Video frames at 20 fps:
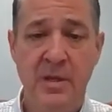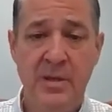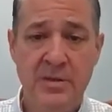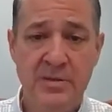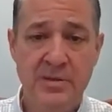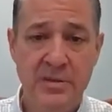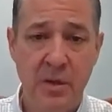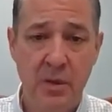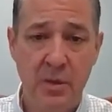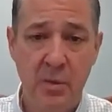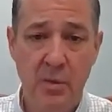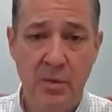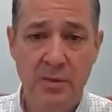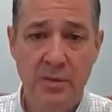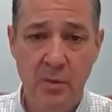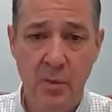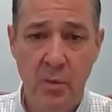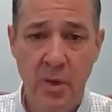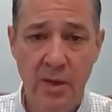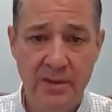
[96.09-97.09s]
So
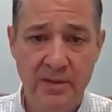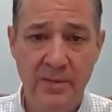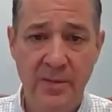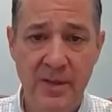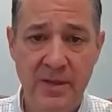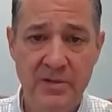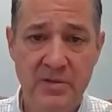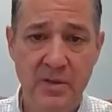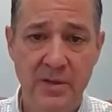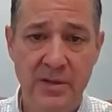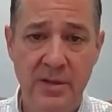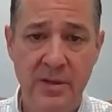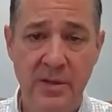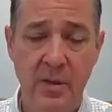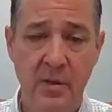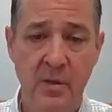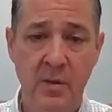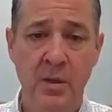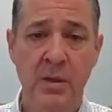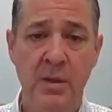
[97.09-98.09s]
you want to make sure you
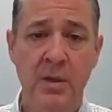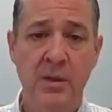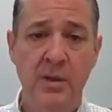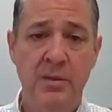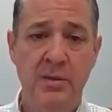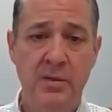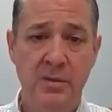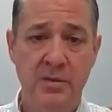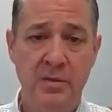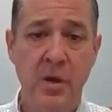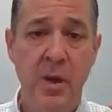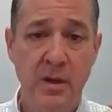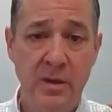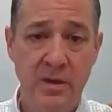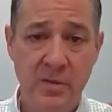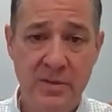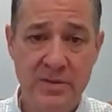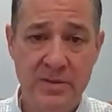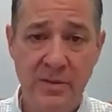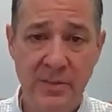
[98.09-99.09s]
know you're talking
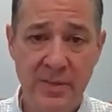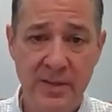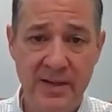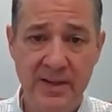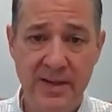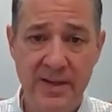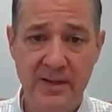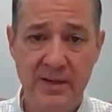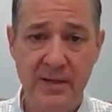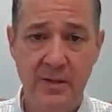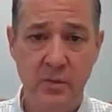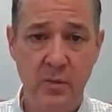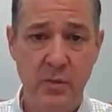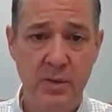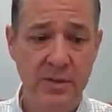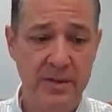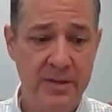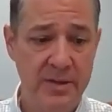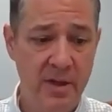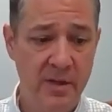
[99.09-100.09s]
with somebody that can
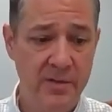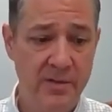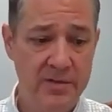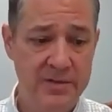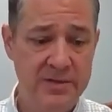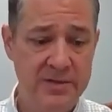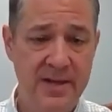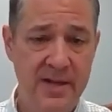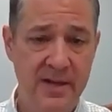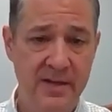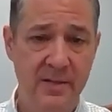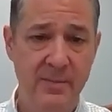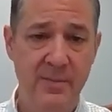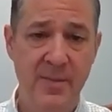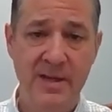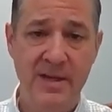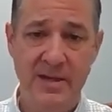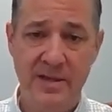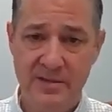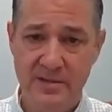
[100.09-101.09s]
really understand the
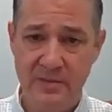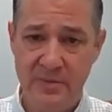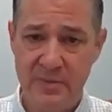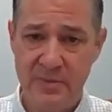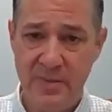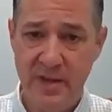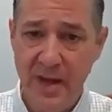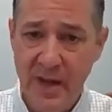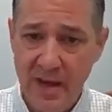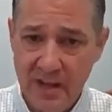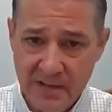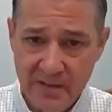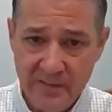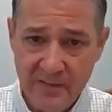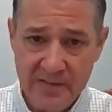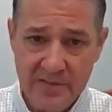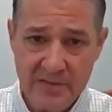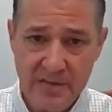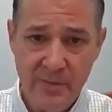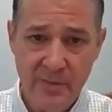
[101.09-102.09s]
mechanisms behind
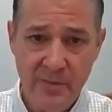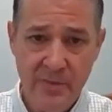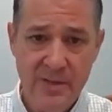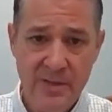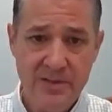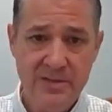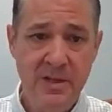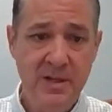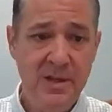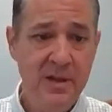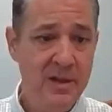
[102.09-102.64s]
different supplements,